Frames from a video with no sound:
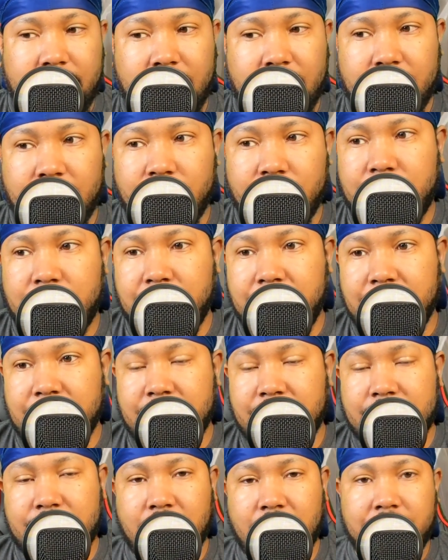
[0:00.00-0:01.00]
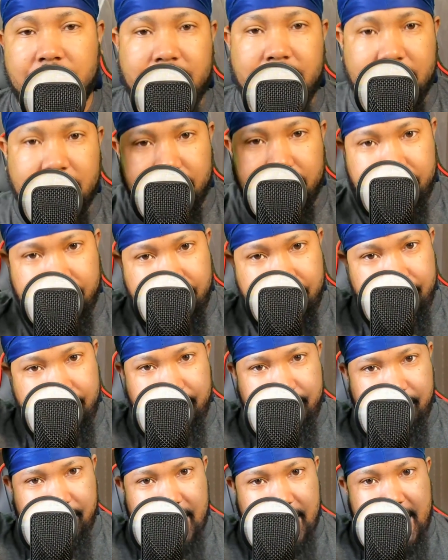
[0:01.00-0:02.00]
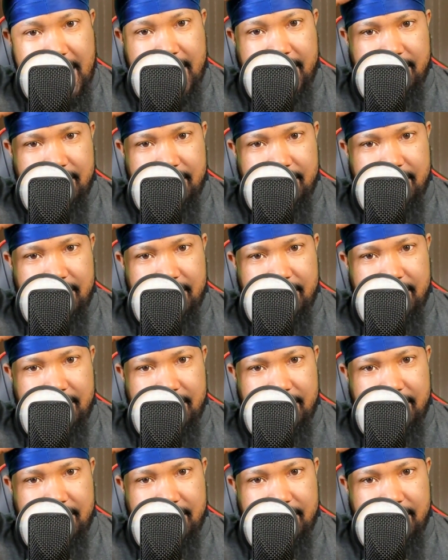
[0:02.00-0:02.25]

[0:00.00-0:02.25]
which means they start being flat.